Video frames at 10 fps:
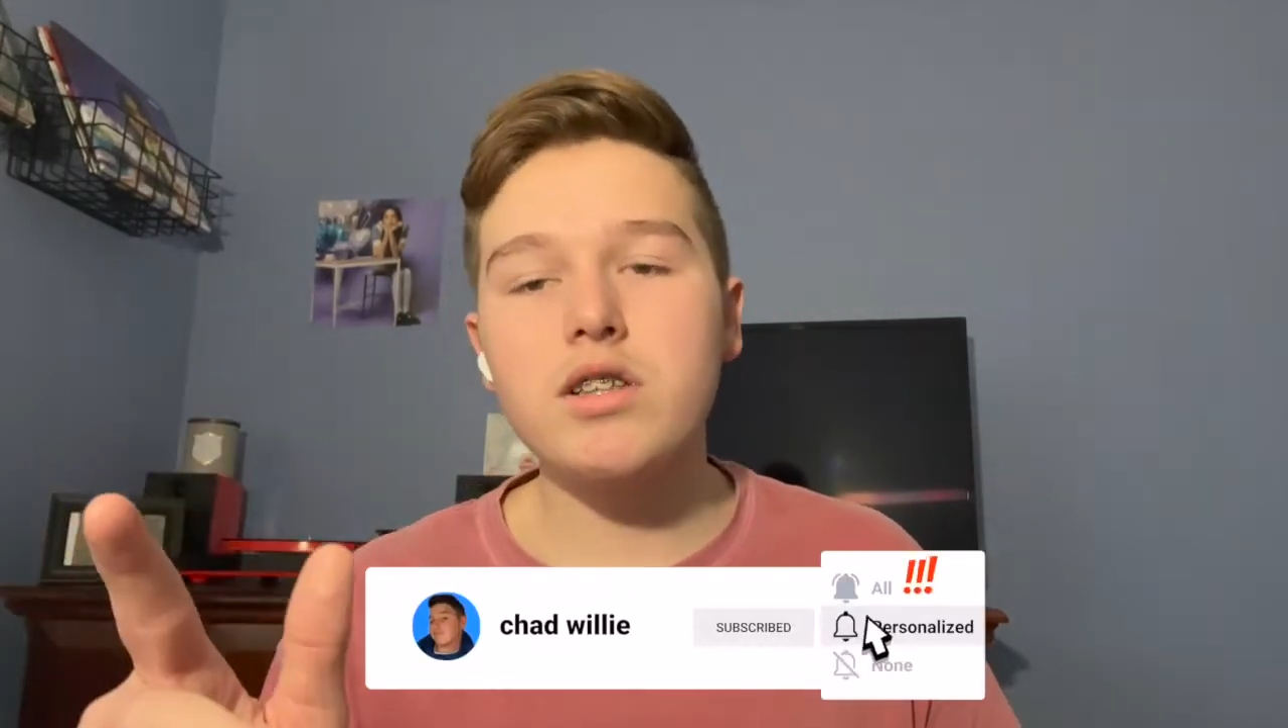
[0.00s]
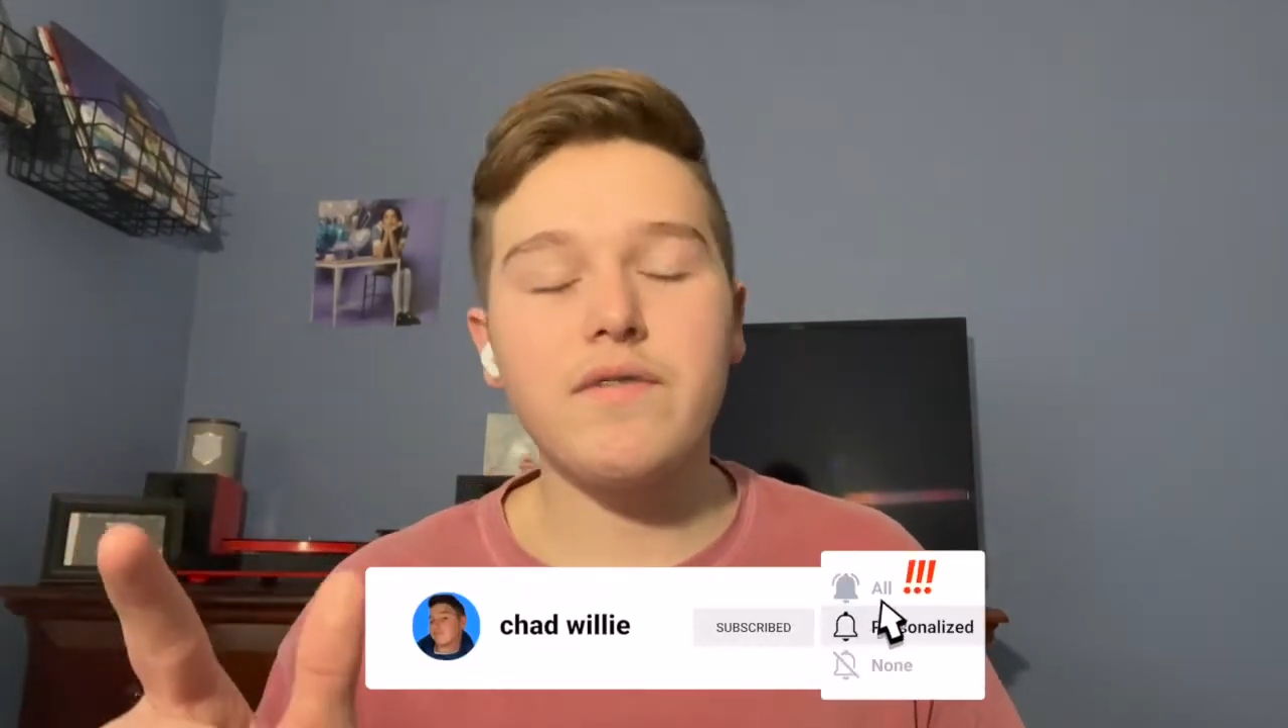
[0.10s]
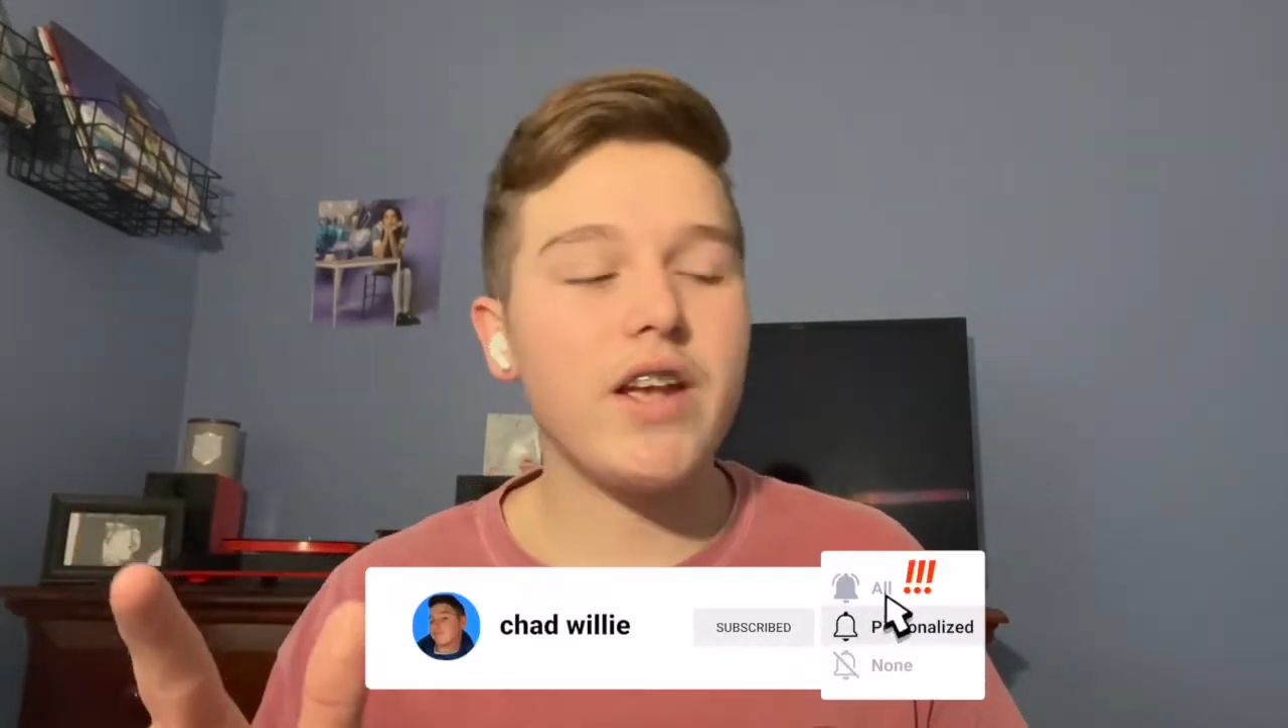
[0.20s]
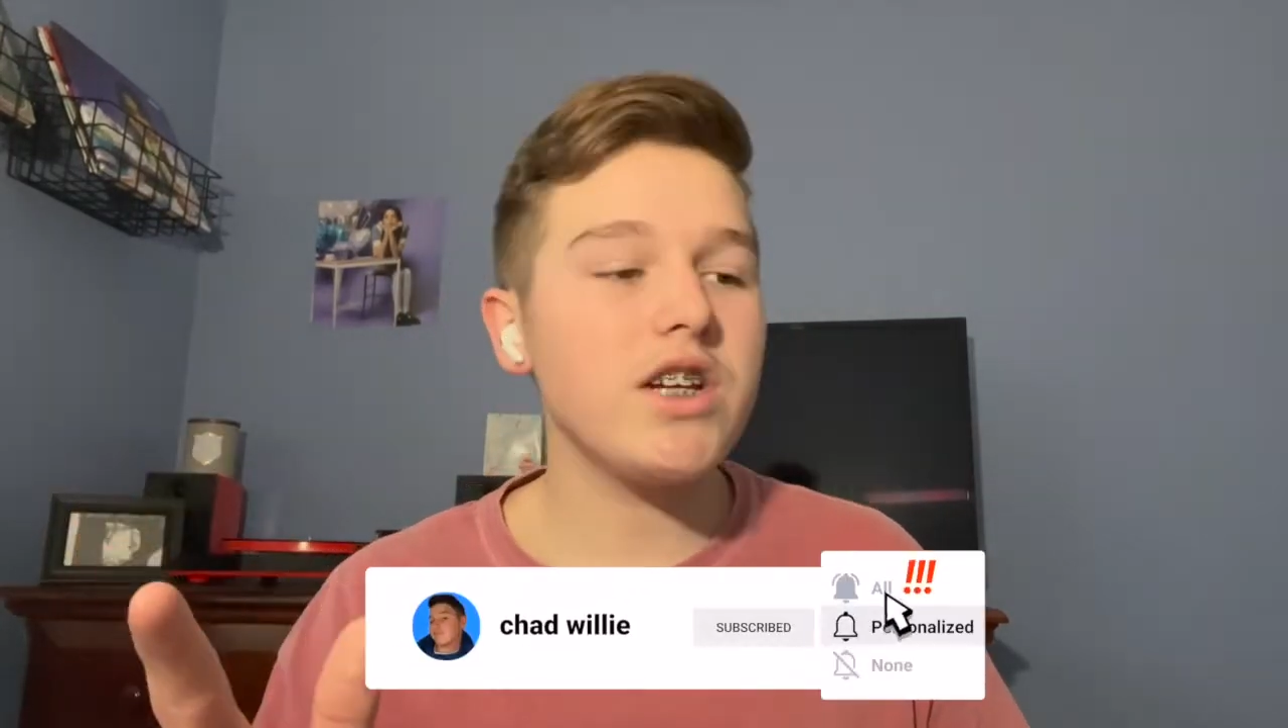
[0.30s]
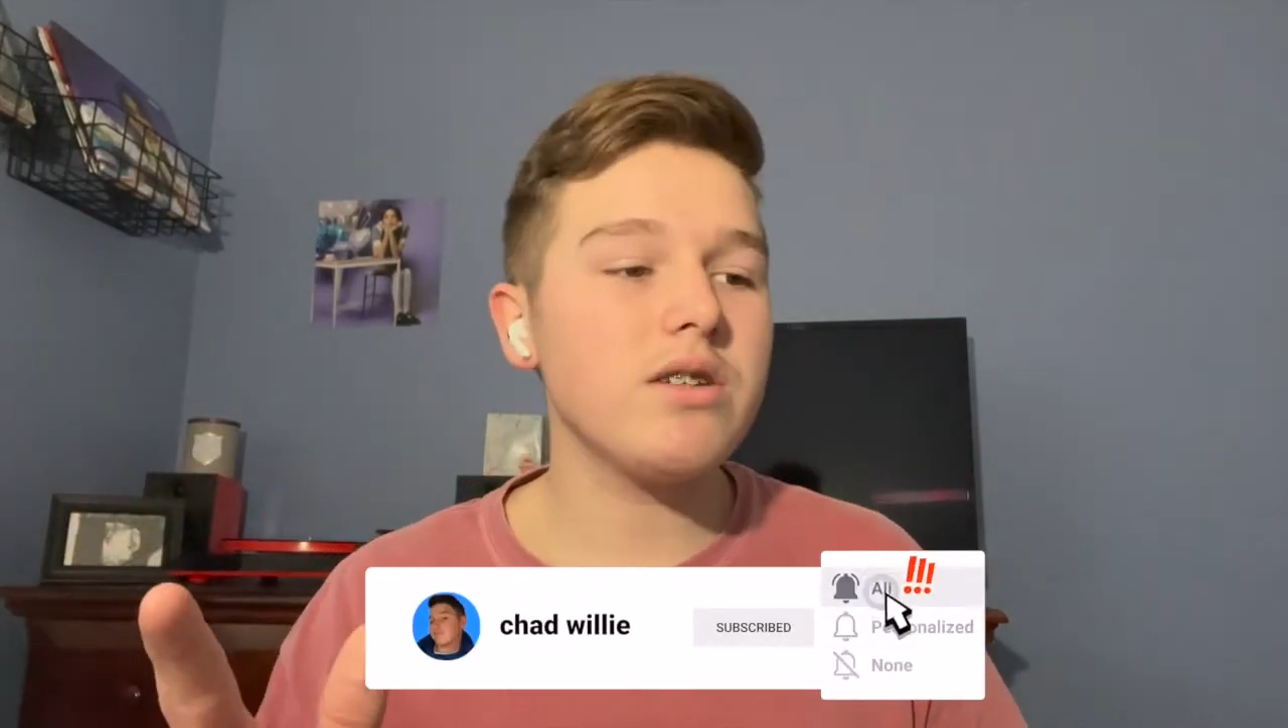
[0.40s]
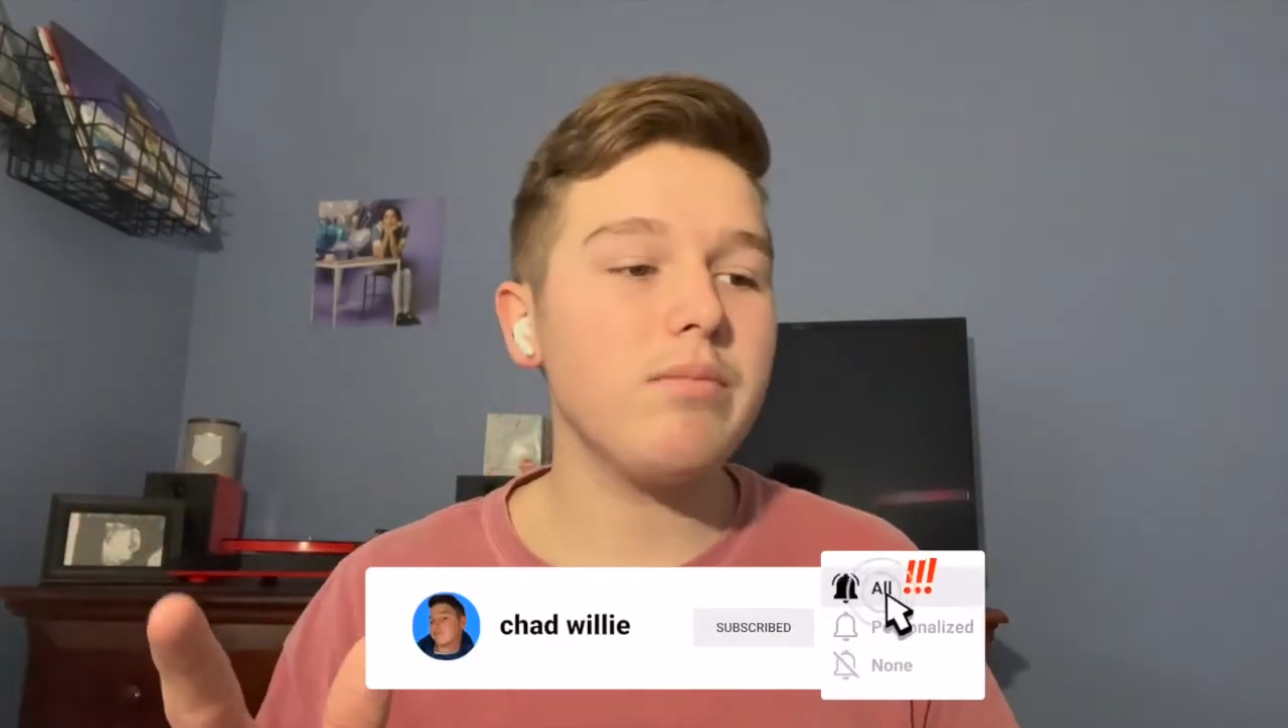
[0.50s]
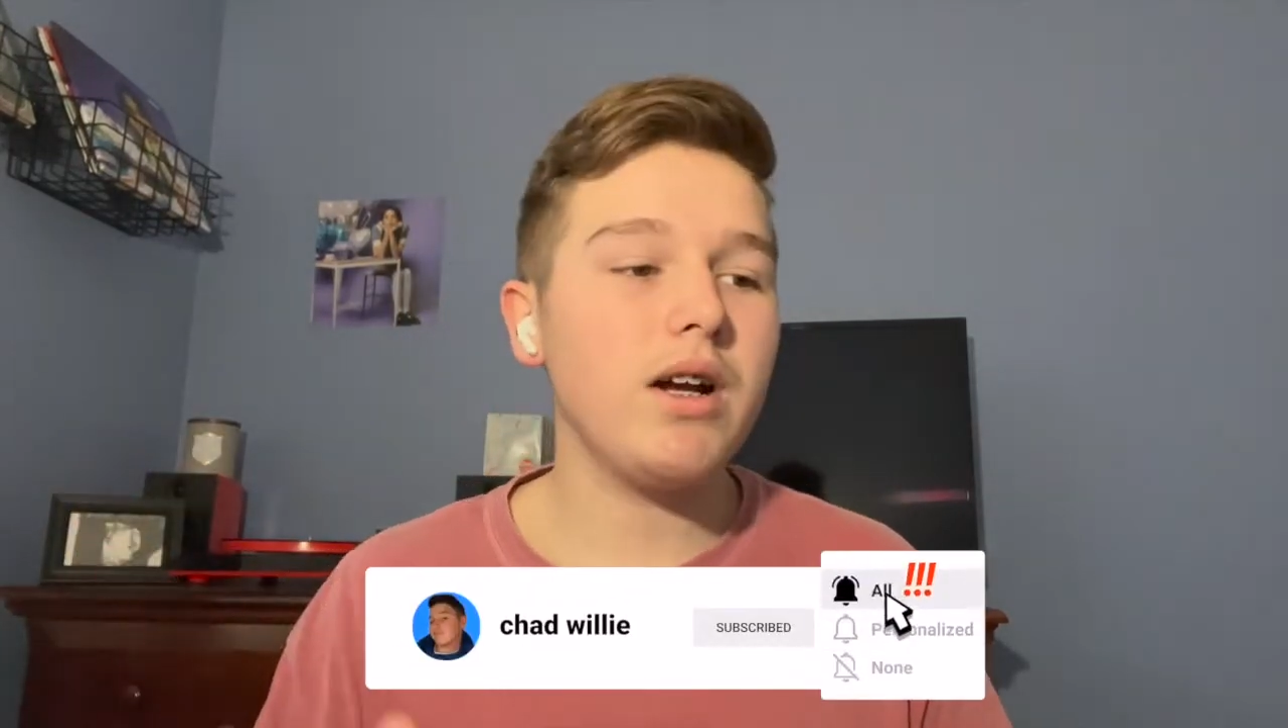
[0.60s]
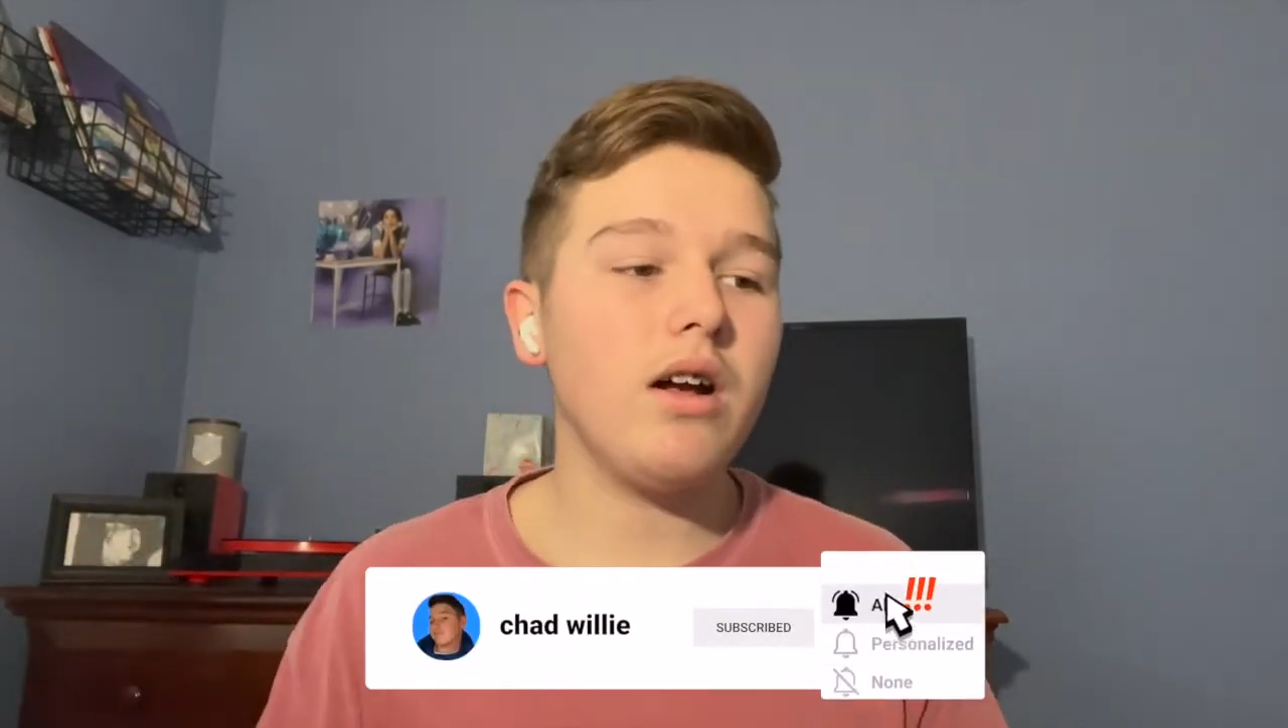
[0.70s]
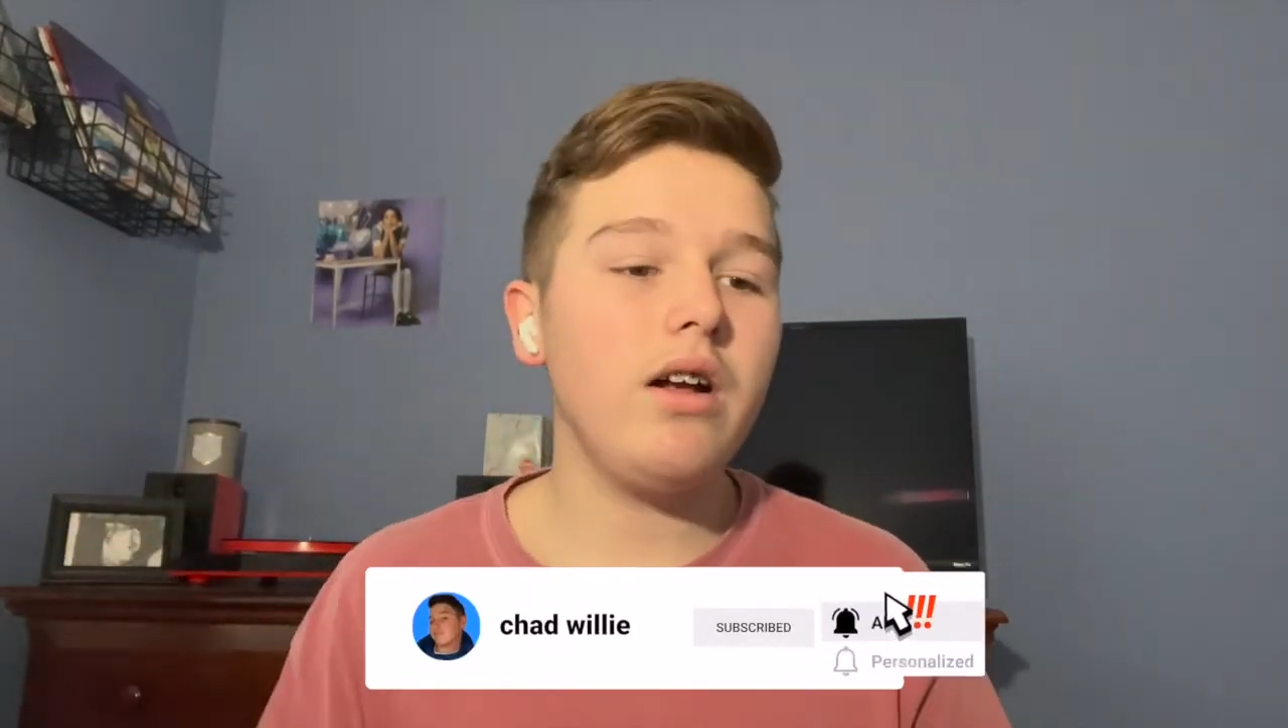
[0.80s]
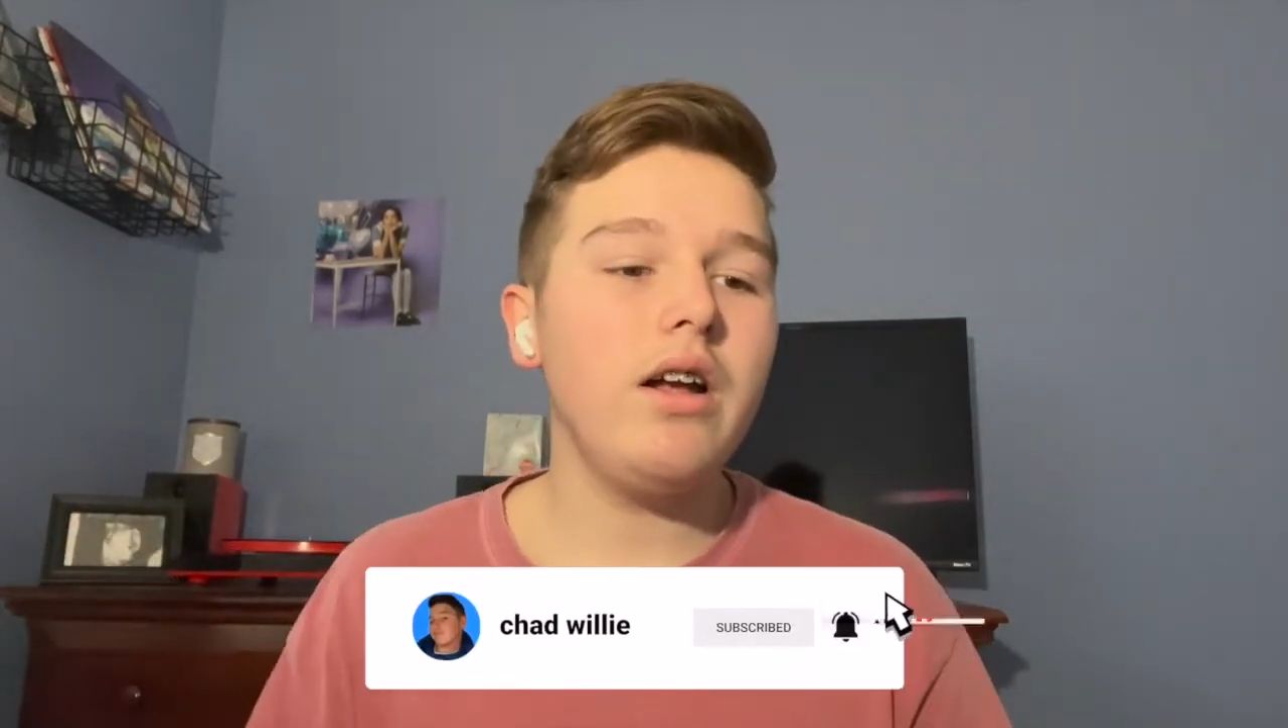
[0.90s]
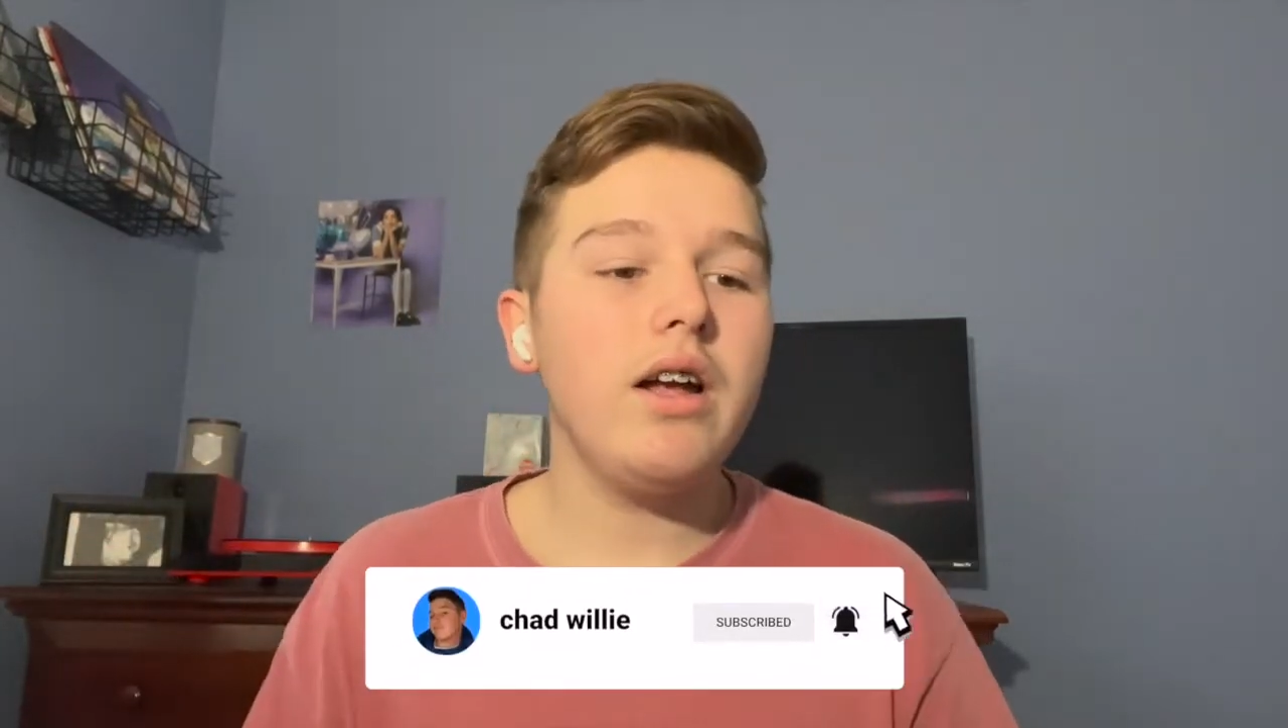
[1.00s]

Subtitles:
notification bell,